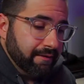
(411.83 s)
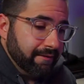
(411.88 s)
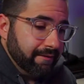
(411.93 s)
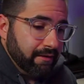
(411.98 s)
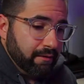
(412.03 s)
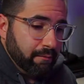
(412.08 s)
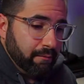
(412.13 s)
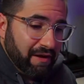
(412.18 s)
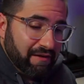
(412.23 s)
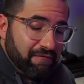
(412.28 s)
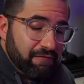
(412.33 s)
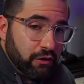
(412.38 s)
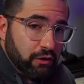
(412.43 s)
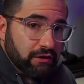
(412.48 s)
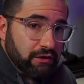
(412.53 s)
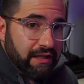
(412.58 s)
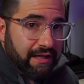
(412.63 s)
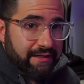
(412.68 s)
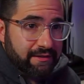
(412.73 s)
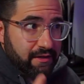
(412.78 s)
My fill
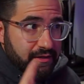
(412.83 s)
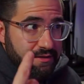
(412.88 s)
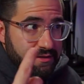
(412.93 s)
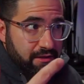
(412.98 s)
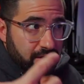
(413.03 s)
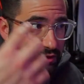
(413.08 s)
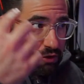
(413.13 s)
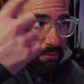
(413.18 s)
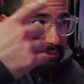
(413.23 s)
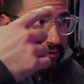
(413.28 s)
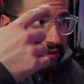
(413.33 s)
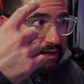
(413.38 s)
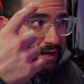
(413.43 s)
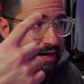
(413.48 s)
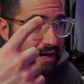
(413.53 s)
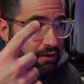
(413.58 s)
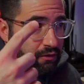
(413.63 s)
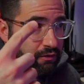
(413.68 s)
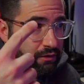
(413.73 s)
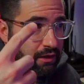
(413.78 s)
light does a little bit of
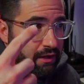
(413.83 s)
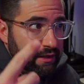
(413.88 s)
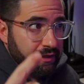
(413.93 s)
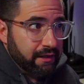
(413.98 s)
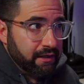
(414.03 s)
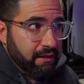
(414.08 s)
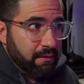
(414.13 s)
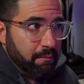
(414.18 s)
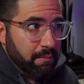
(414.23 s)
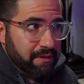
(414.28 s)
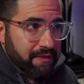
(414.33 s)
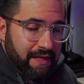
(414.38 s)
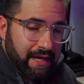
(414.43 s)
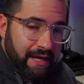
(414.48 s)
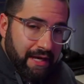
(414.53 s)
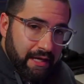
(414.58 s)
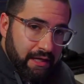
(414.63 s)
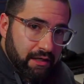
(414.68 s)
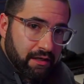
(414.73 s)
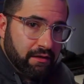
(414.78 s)
hair lighting, but
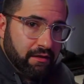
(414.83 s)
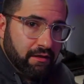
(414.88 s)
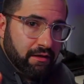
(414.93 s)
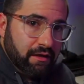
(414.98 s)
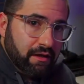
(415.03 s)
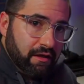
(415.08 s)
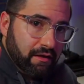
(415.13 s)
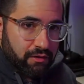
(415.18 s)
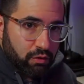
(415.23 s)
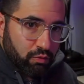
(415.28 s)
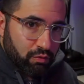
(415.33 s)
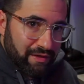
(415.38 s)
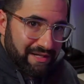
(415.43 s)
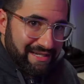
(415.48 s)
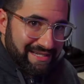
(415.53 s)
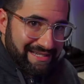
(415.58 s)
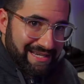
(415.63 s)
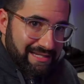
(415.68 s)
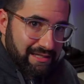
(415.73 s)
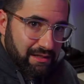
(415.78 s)
then the
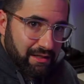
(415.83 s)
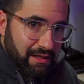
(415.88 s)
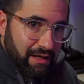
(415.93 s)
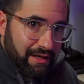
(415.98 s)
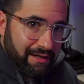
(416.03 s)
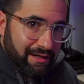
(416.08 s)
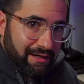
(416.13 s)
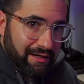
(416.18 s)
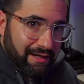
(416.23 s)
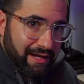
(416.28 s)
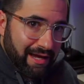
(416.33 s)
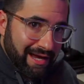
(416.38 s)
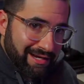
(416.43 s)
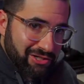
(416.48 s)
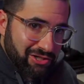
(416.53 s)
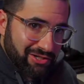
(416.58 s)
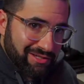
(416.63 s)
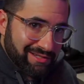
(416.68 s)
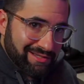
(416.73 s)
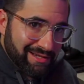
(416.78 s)
recessed lighting
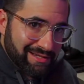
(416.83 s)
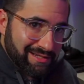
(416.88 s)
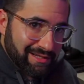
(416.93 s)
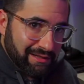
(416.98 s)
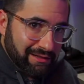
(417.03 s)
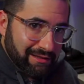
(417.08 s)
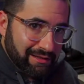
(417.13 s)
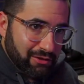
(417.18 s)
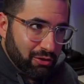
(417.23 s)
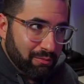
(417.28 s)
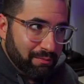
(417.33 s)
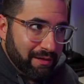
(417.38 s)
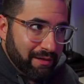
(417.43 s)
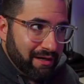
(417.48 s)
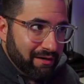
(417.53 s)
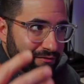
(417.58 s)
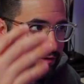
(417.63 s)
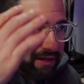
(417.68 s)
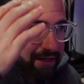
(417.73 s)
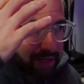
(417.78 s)
actually does a little bit
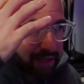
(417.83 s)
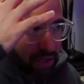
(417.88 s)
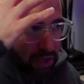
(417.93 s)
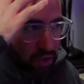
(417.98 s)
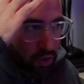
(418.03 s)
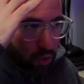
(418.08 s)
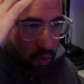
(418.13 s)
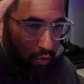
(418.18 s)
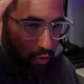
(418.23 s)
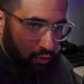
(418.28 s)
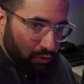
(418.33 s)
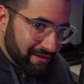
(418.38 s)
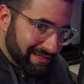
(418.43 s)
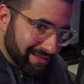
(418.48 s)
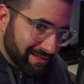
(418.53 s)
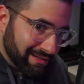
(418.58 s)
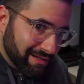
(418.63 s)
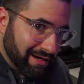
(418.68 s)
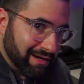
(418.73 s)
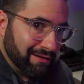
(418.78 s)
of like a
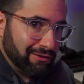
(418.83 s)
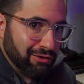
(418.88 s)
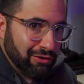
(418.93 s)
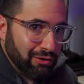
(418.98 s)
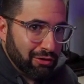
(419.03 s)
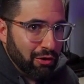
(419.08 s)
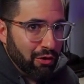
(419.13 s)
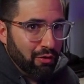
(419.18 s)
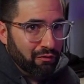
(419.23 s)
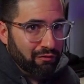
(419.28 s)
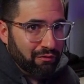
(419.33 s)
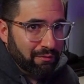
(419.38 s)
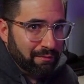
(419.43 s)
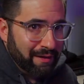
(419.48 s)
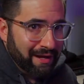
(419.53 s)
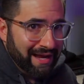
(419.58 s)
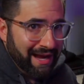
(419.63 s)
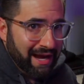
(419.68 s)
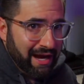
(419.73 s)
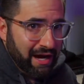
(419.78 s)
golden color over
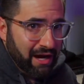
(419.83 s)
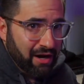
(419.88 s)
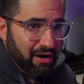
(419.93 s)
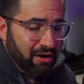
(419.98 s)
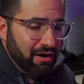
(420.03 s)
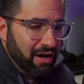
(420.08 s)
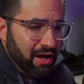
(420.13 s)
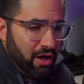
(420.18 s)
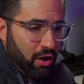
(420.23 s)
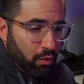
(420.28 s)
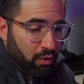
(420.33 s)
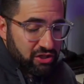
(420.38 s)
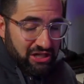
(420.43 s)
my hair, which